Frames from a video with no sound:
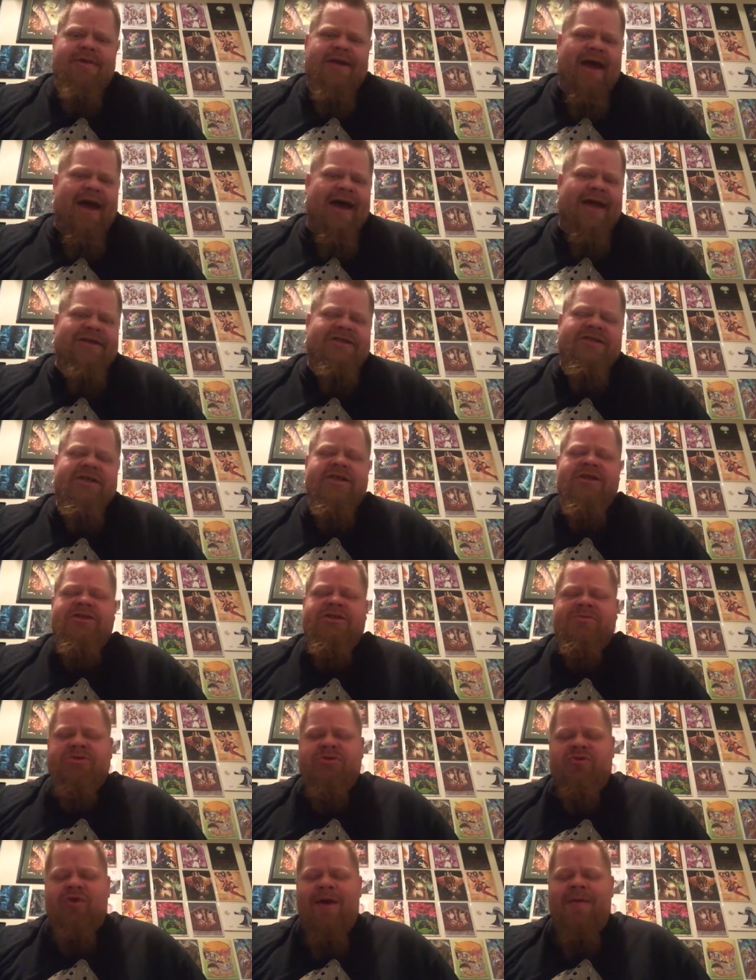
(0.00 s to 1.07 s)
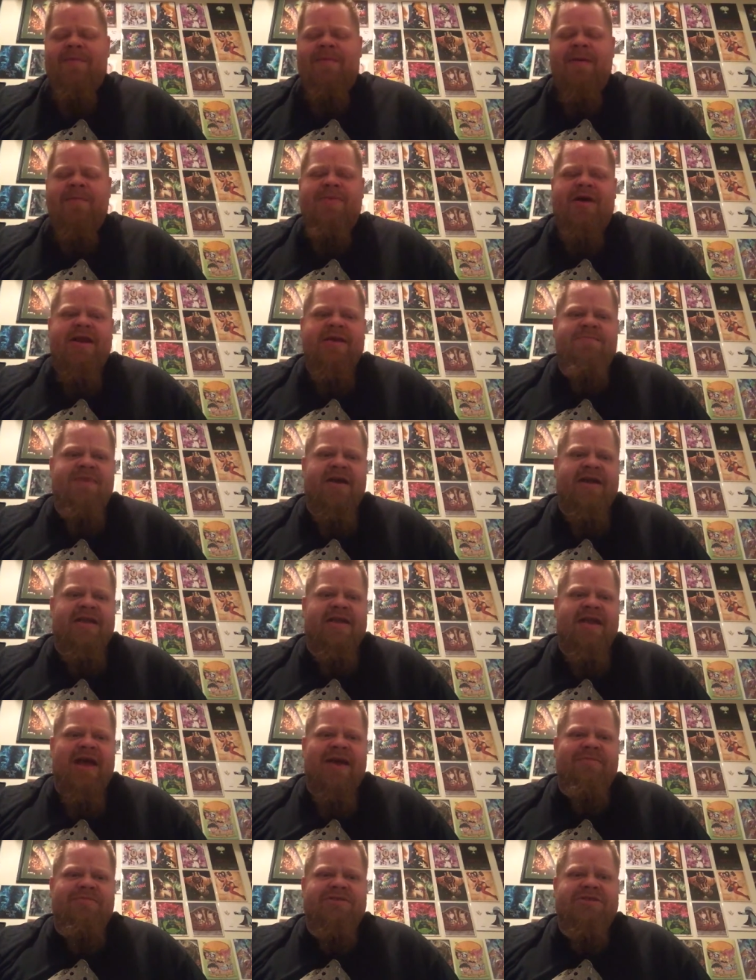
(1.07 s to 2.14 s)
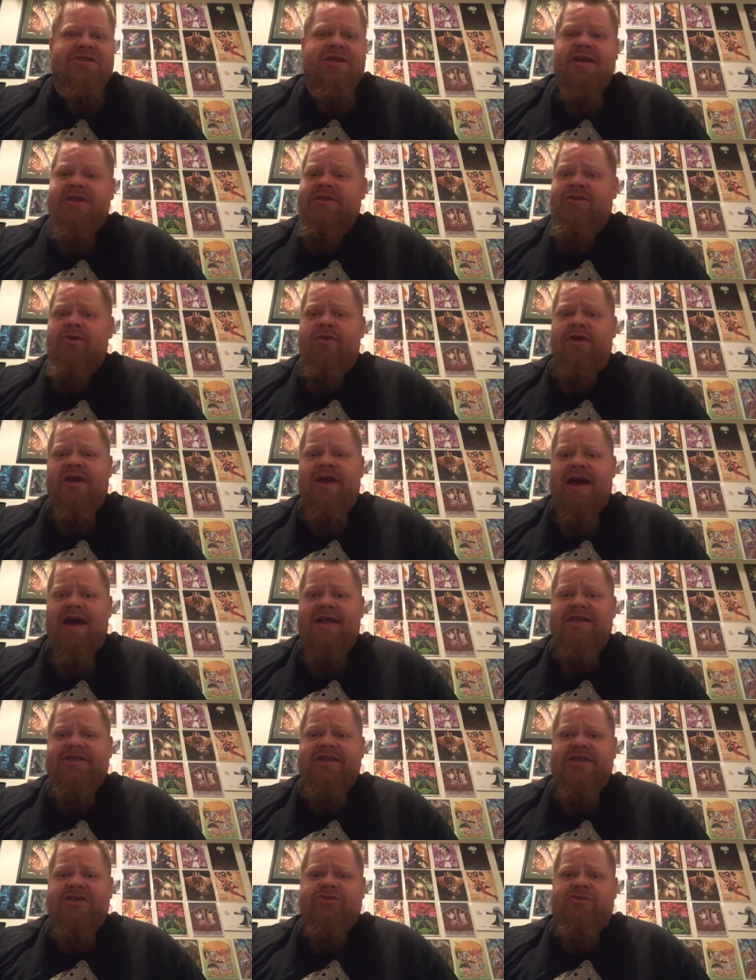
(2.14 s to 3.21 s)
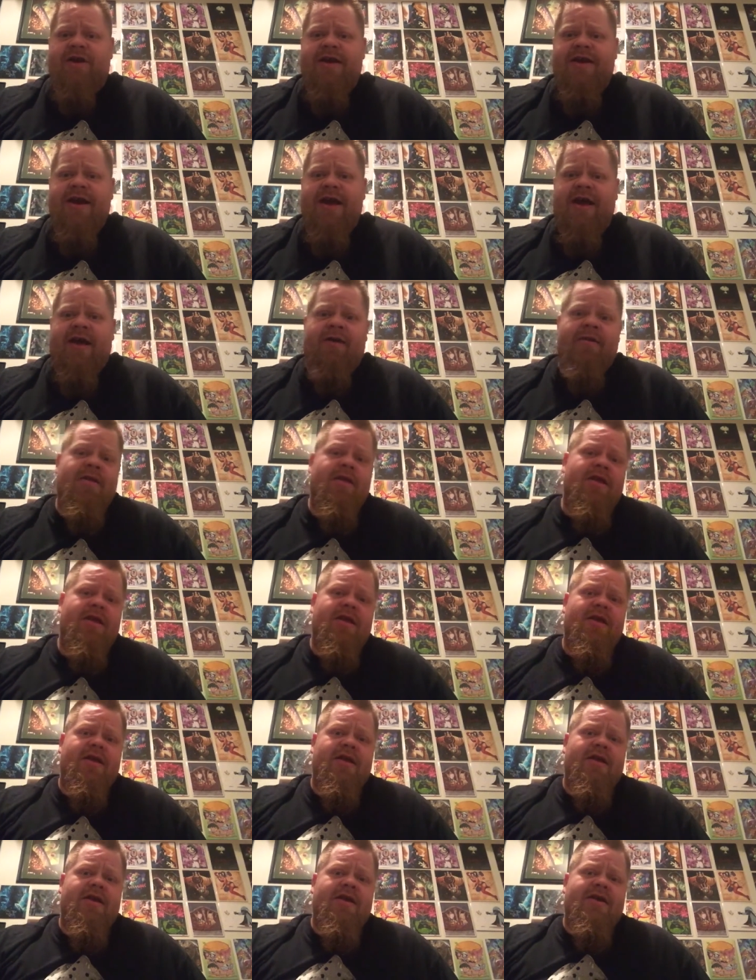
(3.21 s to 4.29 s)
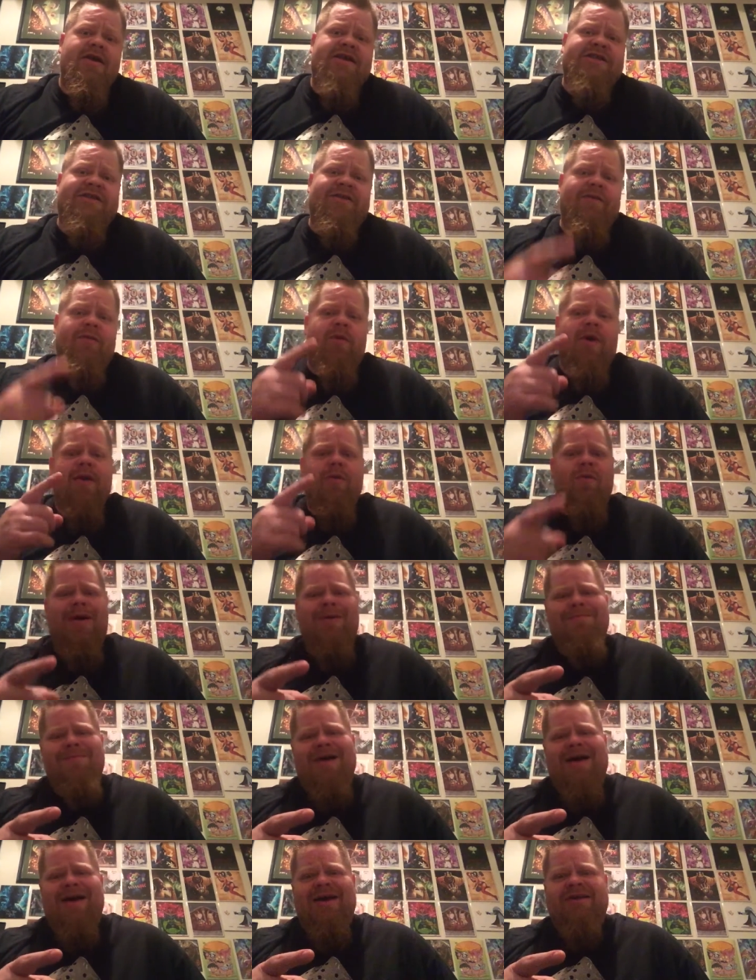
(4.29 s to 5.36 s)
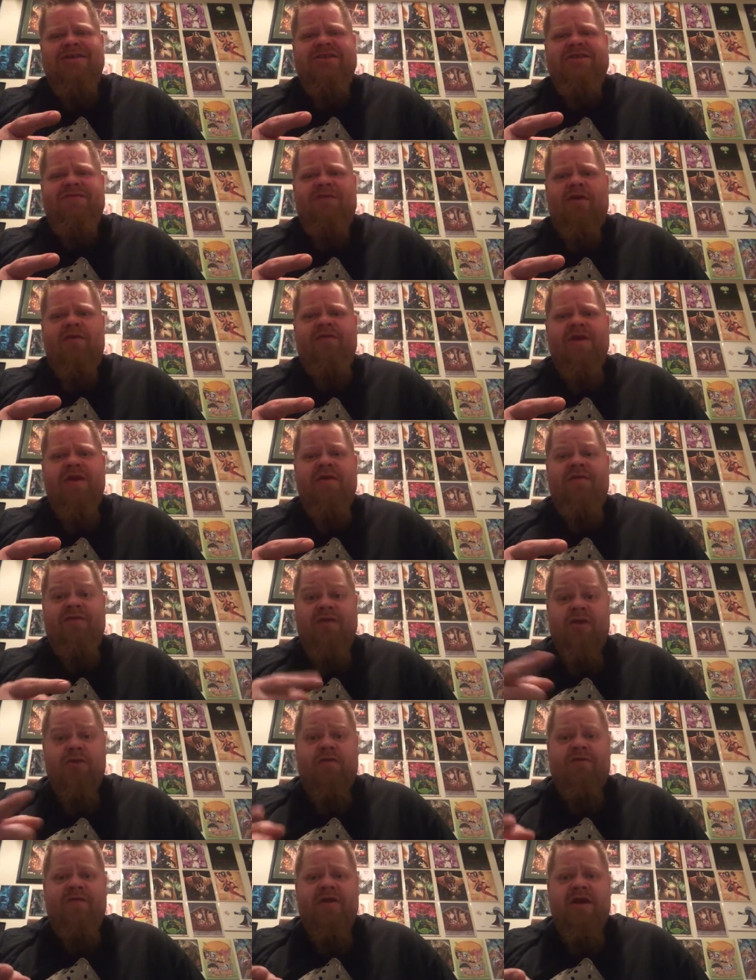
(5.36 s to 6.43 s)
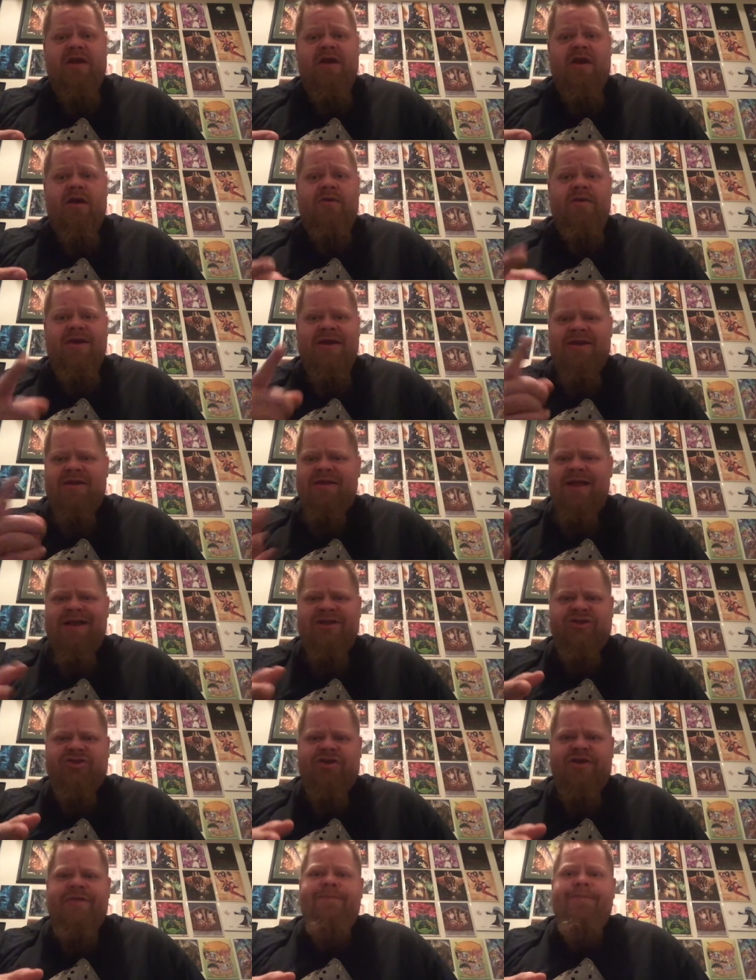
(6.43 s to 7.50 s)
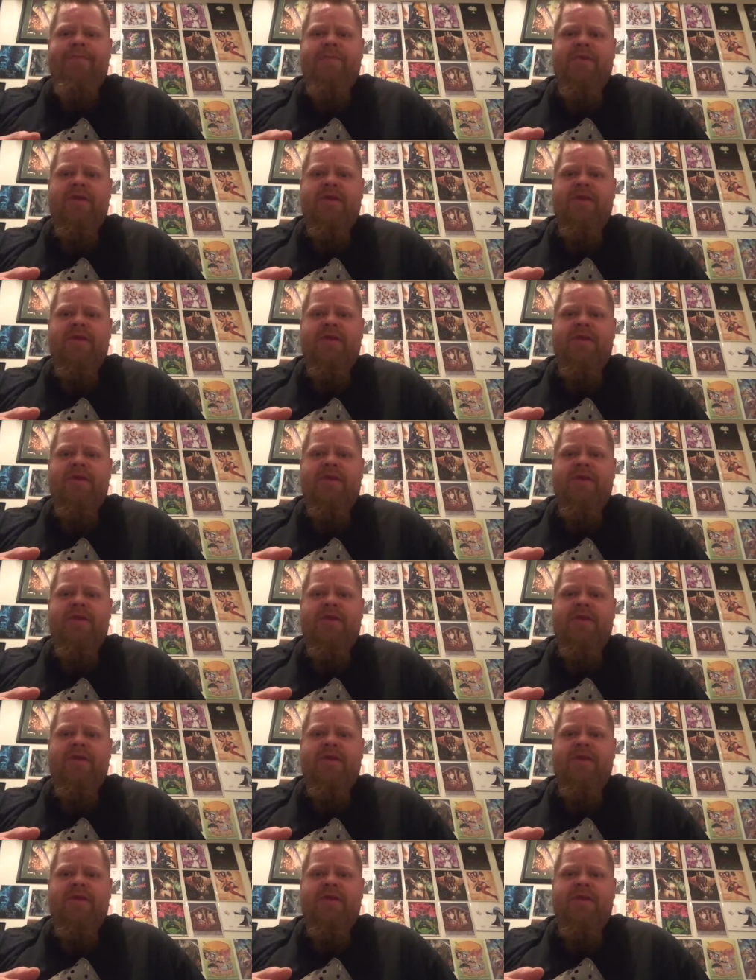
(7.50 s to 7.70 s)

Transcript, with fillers: guys, subscribe to my buddy Big Demps. Doing a contest right now. He's giving away one box for a video. if you do a video, you get an entry.